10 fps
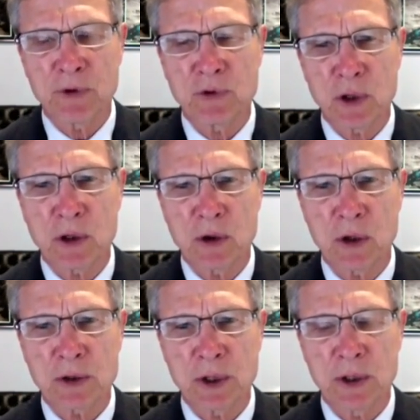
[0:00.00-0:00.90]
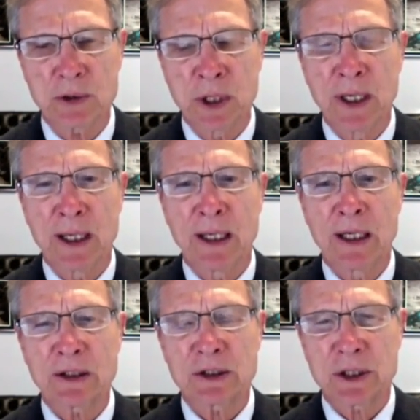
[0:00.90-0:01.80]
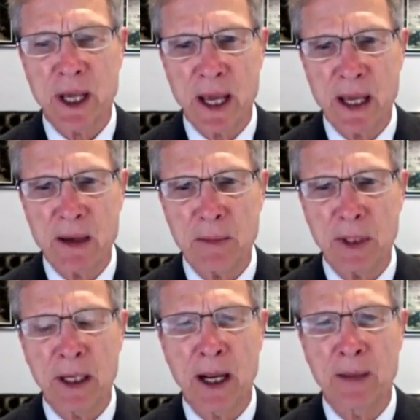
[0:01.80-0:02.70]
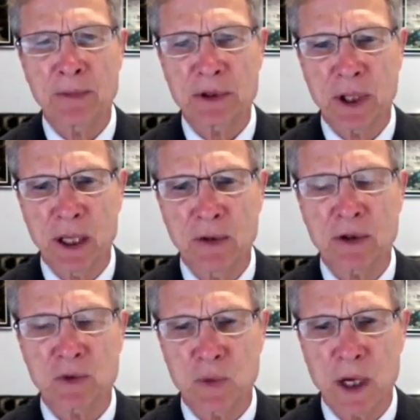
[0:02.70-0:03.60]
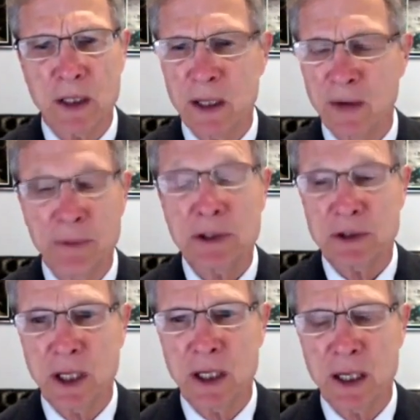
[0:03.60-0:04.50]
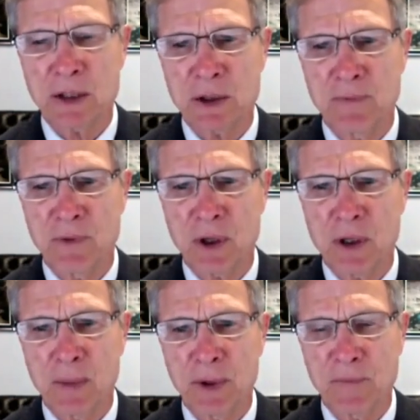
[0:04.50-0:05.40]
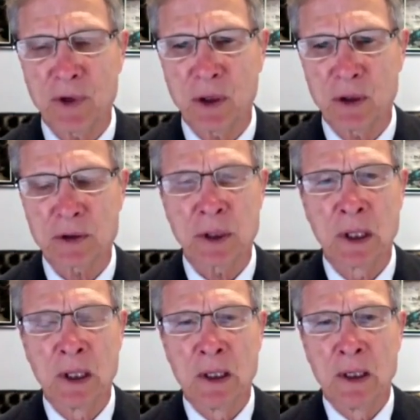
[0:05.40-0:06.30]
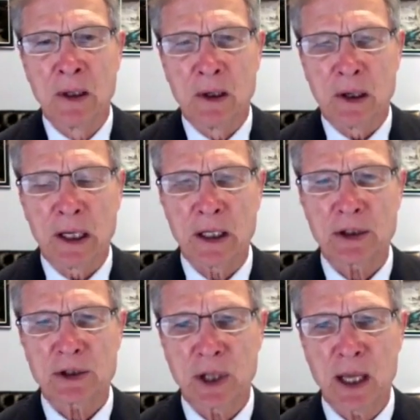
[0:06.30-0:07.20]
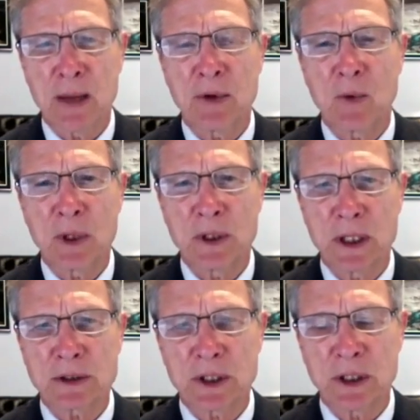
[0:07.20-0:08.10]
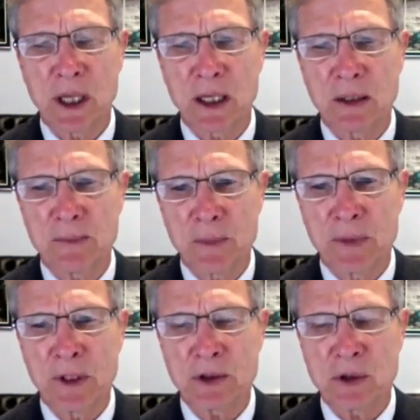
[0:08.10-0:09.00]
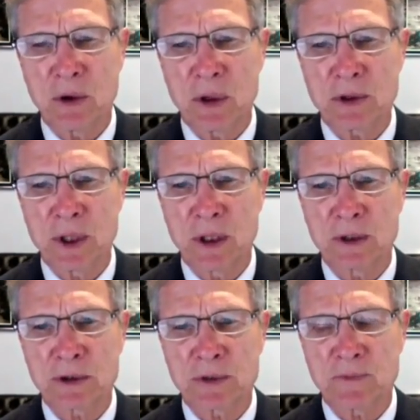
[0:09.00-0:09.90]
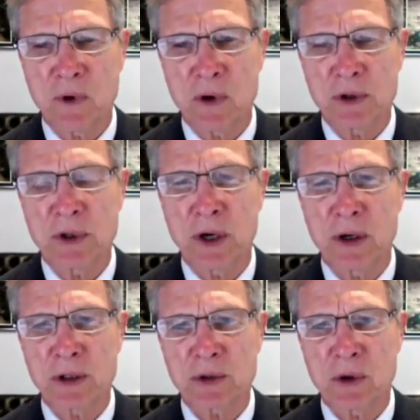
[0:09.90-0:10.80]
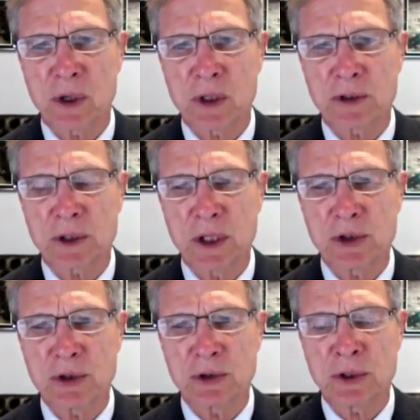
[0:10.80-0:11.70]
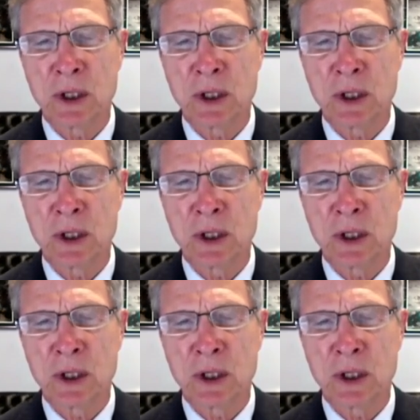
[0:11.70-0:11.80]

drug cartels. It is time, and I'm saying this right now. I've been saying it actually for a couple of years. It is time that we designate these cartels as foreign terrorist organizations